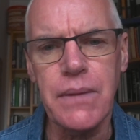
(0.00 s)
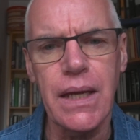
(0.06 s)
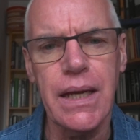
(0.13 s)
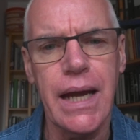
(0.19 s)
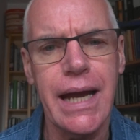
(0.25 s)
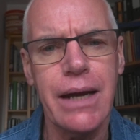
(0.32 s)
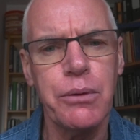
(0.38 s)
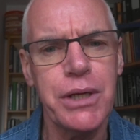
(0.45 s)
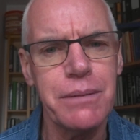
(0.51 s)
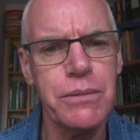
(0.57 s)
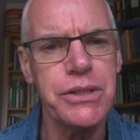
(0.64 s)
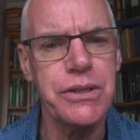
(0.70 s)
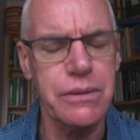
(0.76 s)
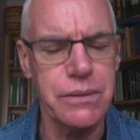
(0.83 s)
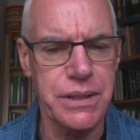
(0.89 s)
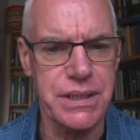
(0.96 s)
how him and
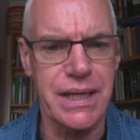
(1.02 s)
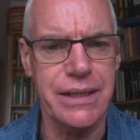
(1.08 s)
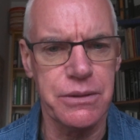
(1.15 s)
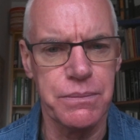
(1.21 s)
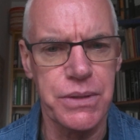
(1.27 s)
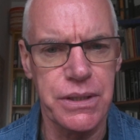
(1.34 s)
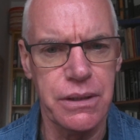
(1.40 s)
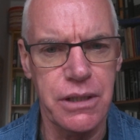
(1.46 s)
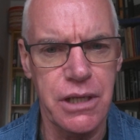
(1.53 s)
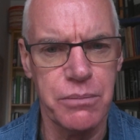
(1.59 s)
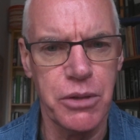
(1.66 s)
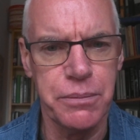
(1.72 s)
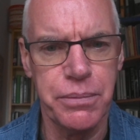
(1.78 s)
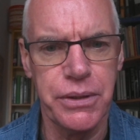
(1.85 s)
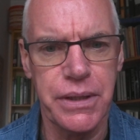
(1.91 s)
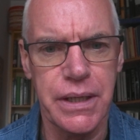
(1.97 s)
Douglas Adams had come
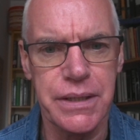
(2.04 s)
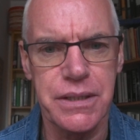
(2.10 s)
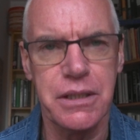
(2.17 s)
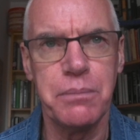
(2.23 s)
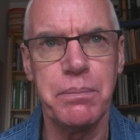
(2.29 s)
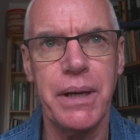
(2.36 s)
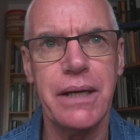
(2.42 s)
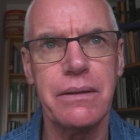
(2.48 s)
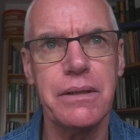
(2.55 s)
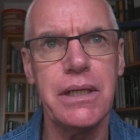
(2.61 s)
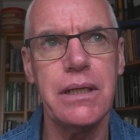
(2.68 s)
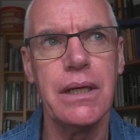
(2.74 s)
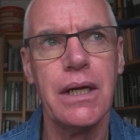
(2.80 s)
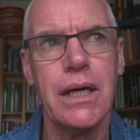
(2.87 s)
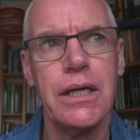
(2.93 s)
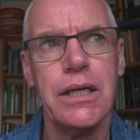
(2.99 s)
up with this. And apparently
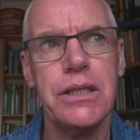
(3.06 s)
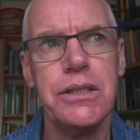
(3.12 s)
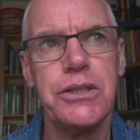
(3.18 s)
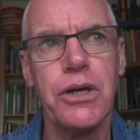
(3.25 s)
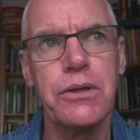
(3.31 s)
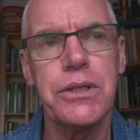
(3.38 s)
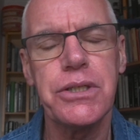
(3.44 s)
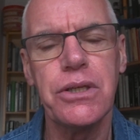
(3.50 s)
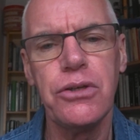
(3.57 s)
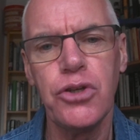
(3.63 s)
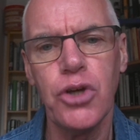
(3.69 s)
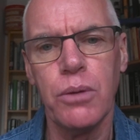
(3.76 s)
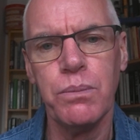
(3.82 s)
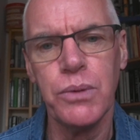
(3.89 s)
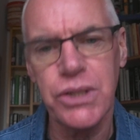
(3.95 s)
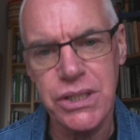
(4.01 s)
Douglas and
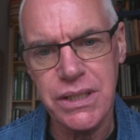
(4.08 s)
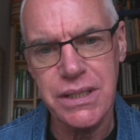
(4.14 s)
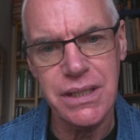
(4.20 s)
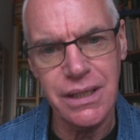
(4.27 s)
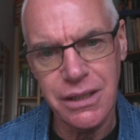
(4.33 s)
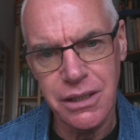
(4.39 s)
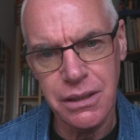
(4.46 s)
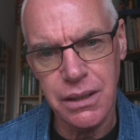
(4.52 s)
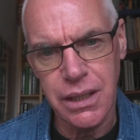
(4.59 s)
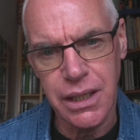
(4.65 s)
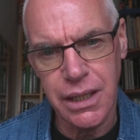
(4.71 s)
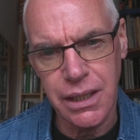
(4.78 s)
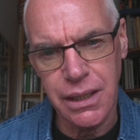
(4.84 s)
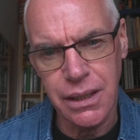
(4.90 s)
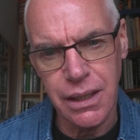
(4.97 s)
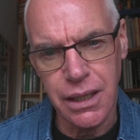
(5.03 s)
John were sitting in
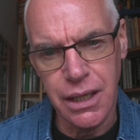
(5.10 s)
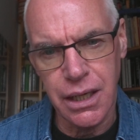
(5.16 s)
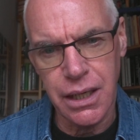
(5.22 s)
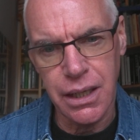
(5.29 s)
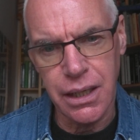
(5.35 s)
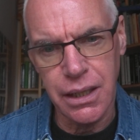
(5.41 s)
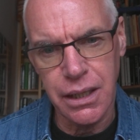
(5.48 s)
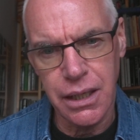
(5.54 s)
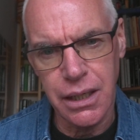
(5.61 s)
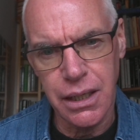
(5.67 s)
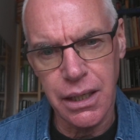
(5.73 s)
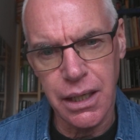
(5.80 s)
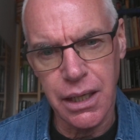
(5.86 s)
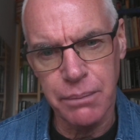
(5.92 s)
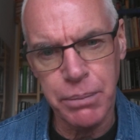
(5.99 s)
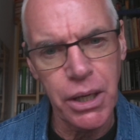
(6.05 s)

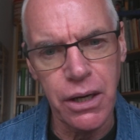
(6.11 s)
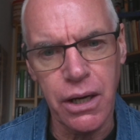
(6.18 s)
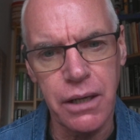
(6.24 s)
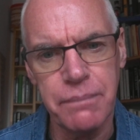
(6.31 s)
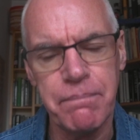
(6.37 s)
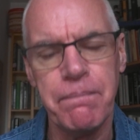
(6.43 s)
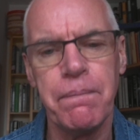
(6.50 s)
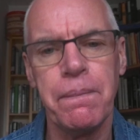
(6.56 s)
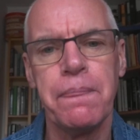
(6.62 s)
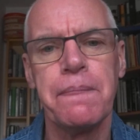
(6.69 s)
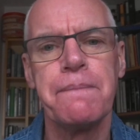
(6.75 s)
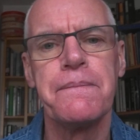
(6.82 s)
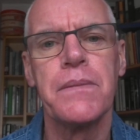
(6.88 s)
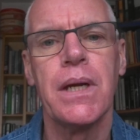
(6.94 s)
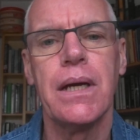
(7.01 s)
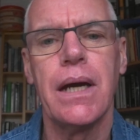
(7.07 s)
a bar,
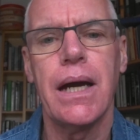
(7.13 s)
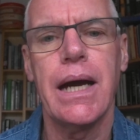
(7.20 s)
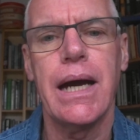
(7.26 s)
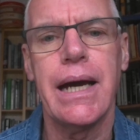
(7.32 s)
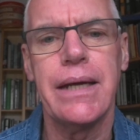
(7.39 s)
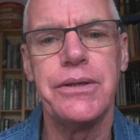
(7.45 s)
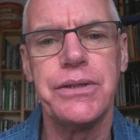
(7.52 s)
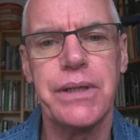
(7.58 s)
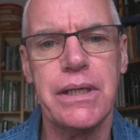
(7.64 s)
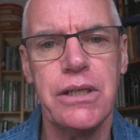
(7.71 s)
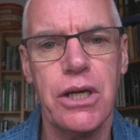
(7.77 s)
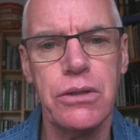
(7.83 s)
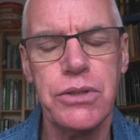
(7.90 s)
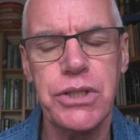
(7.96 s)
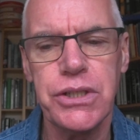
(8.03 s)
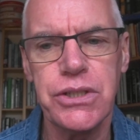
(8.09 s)
and they
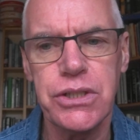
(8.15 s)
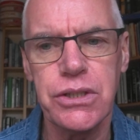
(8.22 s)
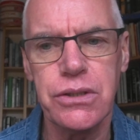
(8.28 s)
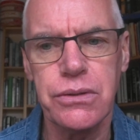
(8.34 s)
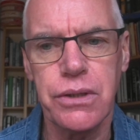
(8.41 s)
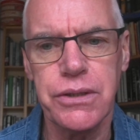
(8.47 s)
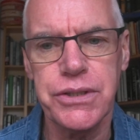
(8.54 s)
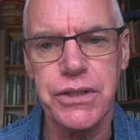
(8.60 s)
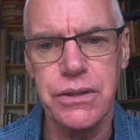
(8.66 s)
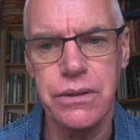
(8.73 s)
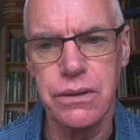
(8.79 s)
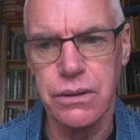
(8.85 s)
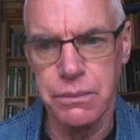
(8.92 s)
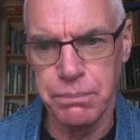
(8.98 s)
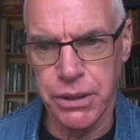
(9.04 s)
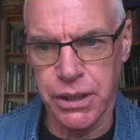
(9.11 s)
noticed across
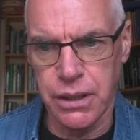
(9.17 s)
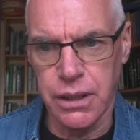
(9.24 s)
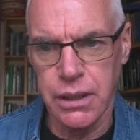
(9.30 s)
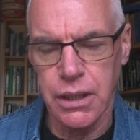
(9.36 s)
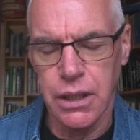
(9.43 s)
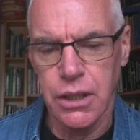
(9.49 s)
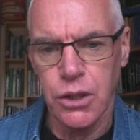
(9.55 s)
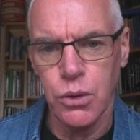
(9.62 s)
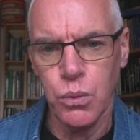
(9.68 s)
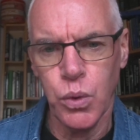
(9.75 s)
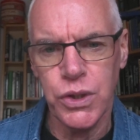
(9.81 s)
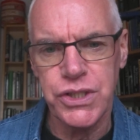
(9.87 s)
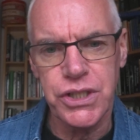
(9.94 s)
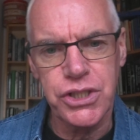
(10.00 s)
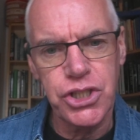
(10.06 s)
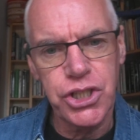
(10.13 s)
the bar
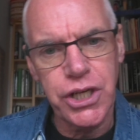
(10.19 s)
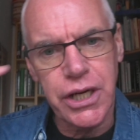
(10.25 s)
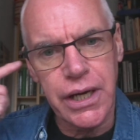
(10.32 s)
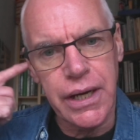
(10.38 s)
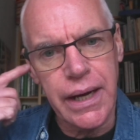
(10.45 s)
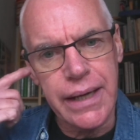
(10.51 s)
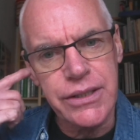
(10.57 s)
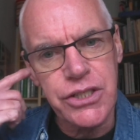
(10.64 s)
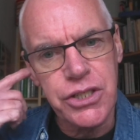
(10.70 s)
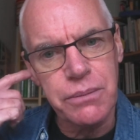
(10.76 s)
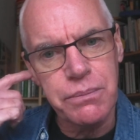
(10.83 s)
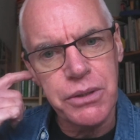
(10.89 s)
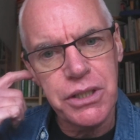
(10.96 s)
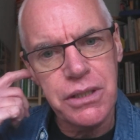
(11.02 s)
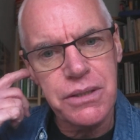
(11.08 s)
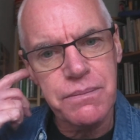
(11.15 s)
was a chair, and
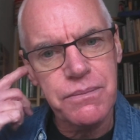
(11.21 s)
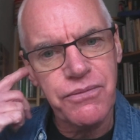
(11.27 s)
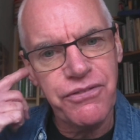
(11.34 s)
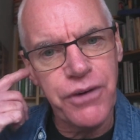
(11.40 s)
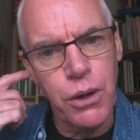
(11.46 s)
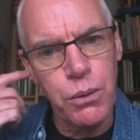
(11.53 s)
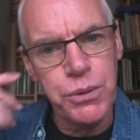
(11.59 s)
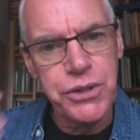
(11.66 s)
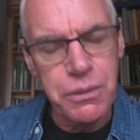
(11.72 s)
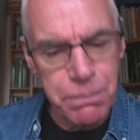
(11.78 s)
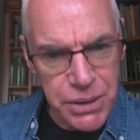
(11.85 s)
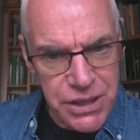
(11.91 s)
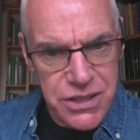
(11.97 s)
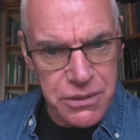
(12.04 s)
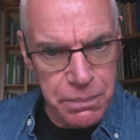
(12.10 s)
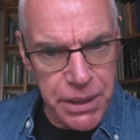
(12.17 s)
somebody had folded a
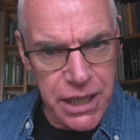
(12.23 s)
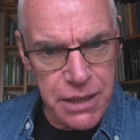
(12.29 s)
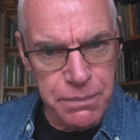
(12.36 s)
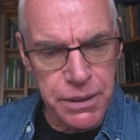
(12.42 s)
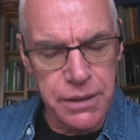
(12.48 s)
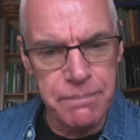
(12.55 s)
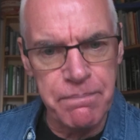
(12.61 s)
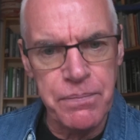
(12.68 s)
piece of paper